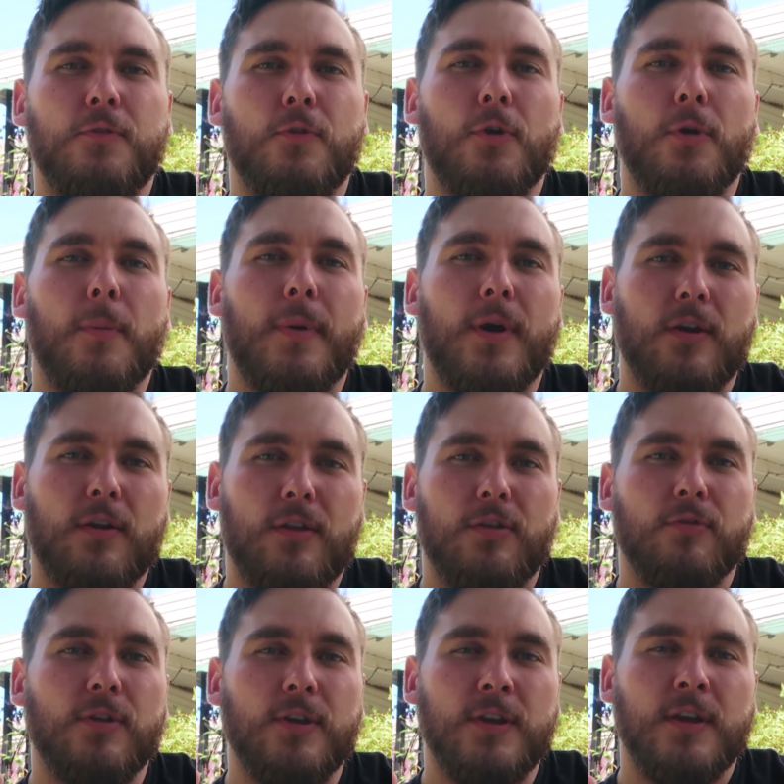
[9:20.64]
for part
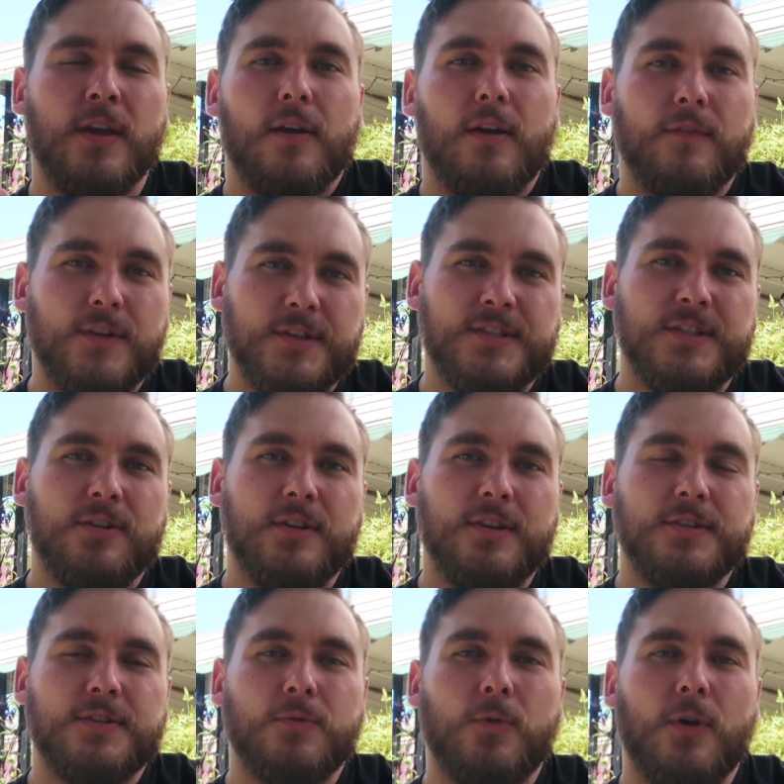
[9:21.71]
3 of this
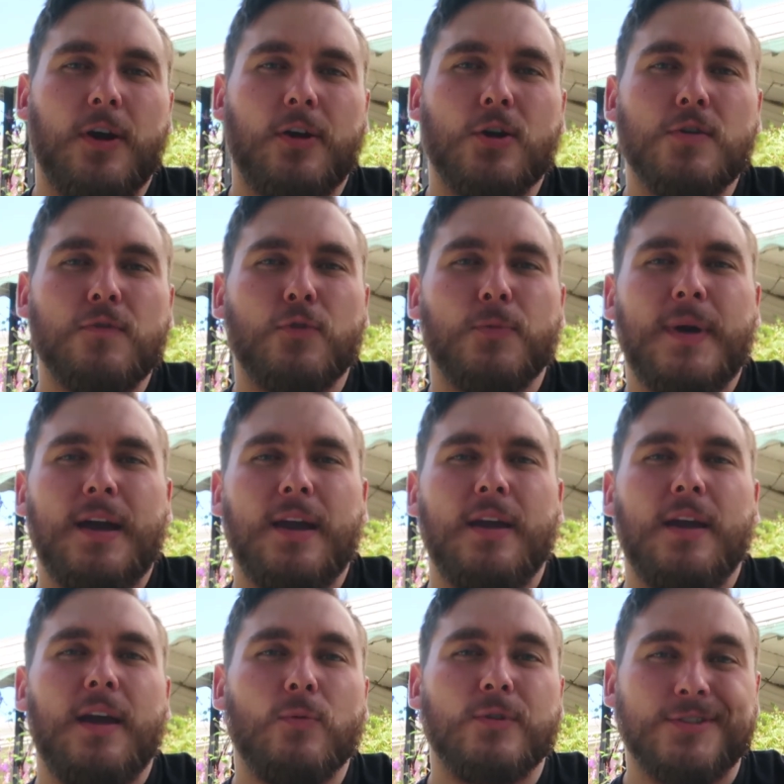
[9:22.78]
series, where I go over my
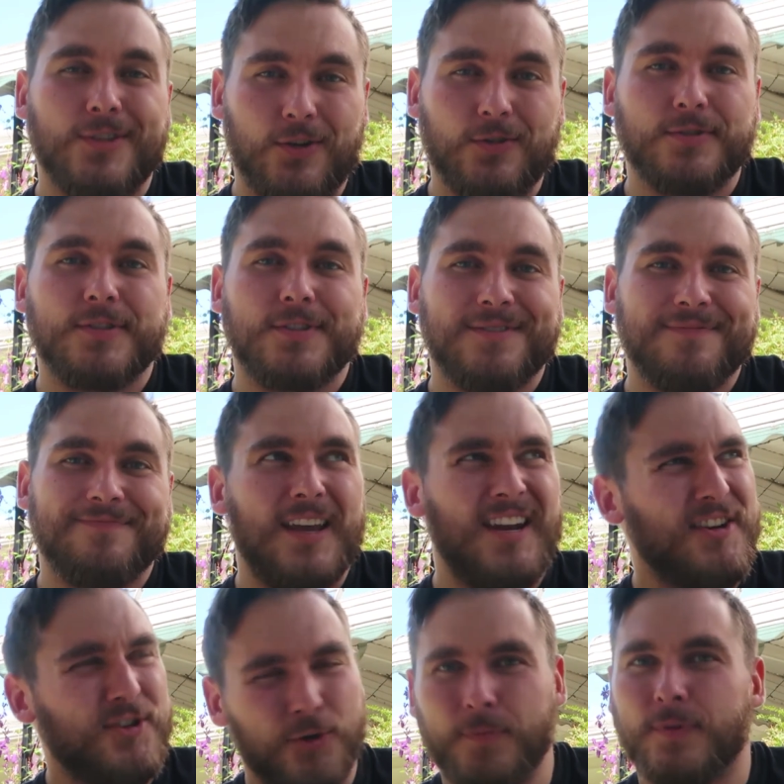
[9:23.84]
results and
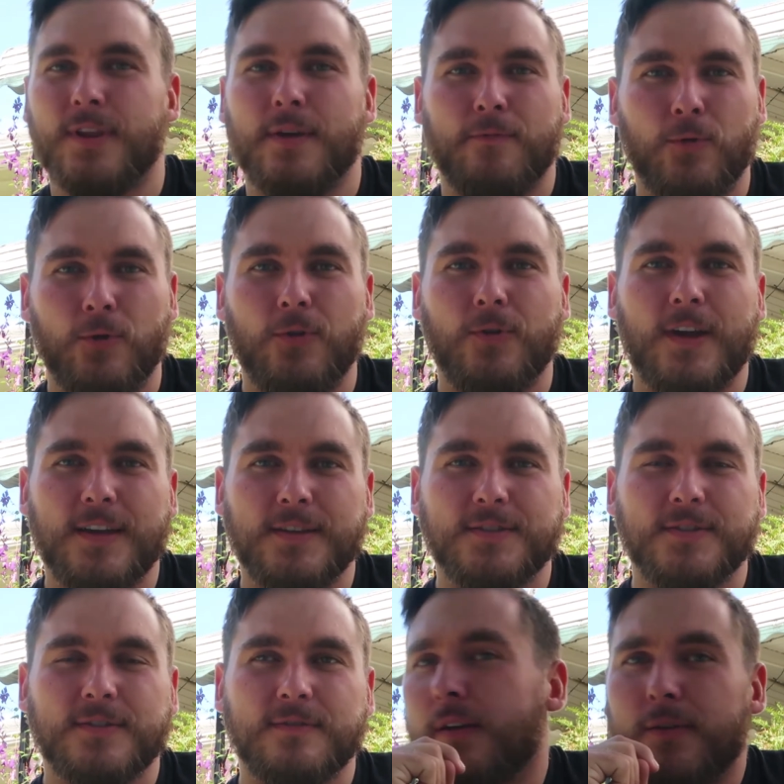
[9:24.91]
interpret them for you
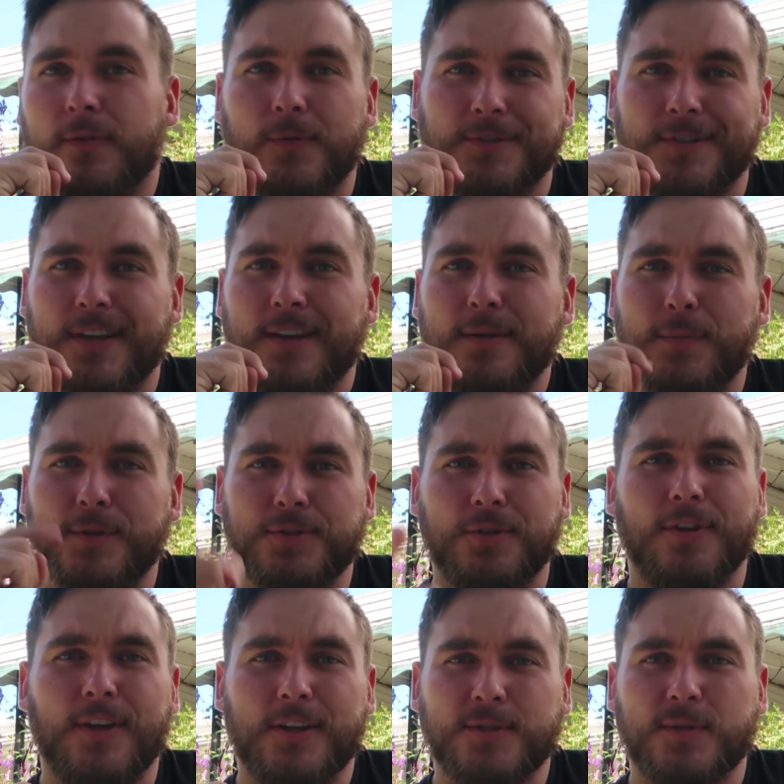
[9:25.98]
guys. Once again, be sure to
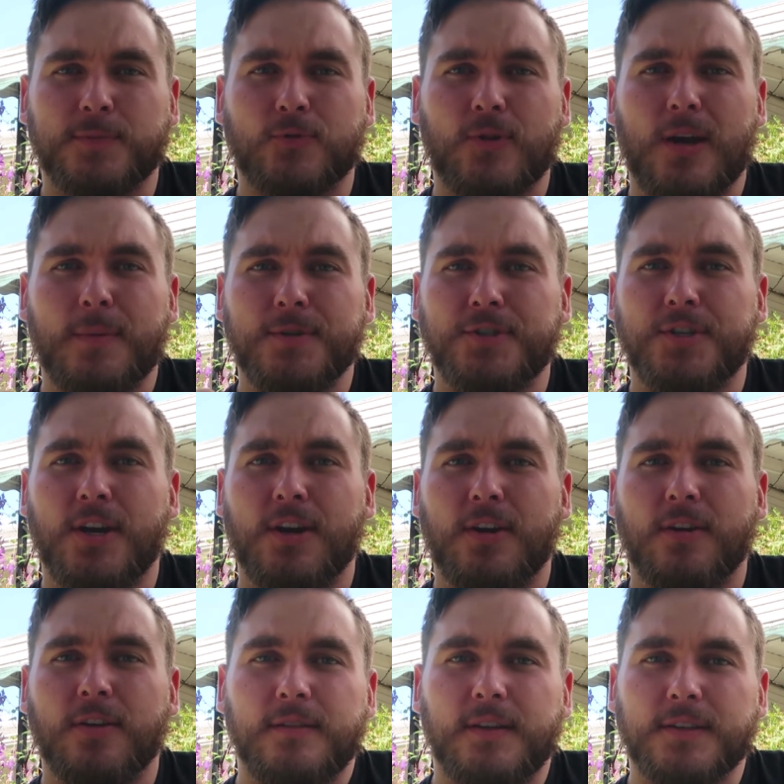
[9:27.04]
like, subscribe, and
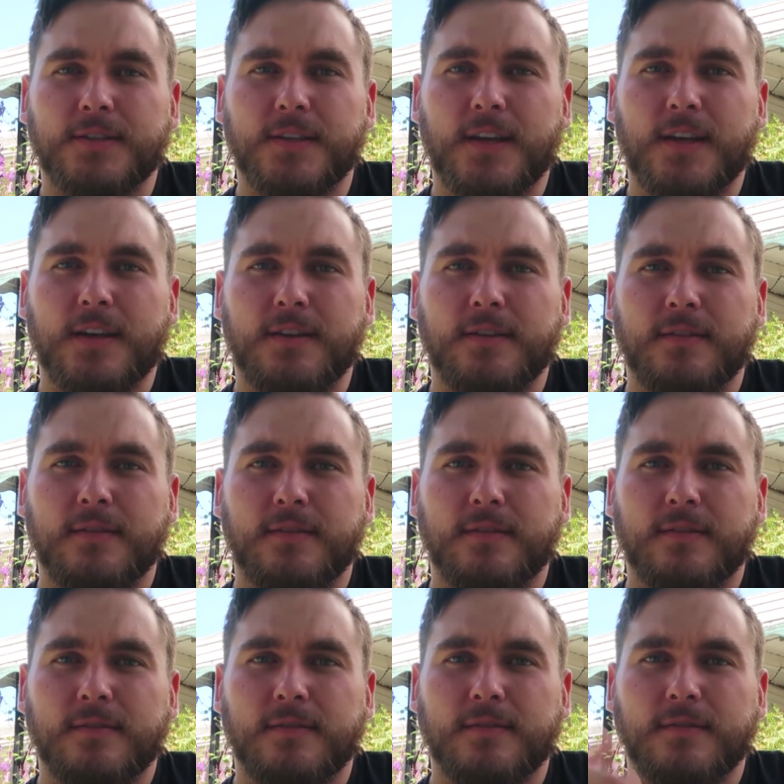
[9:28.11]
share. Thanks again.
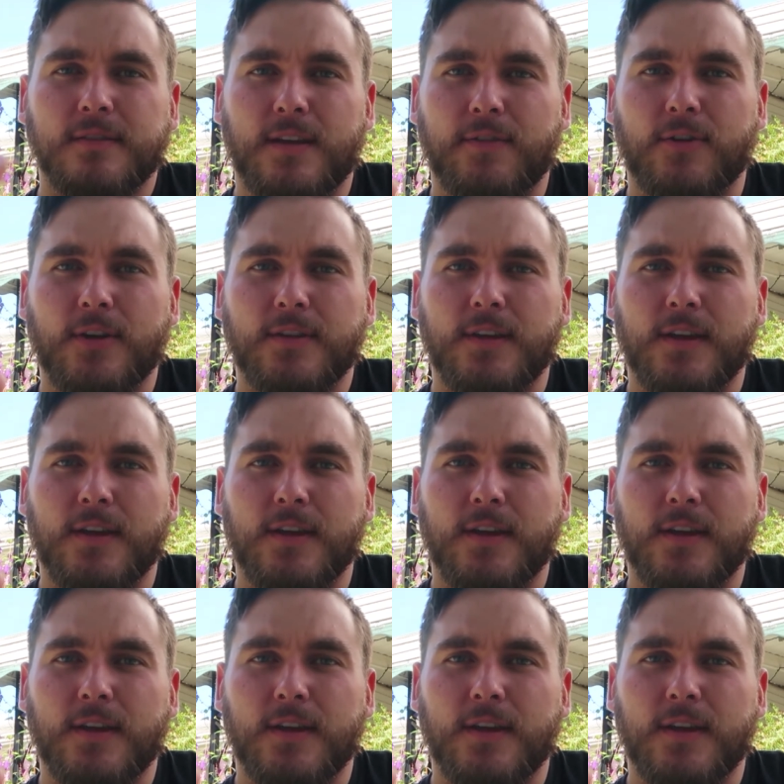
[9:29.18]
Have a great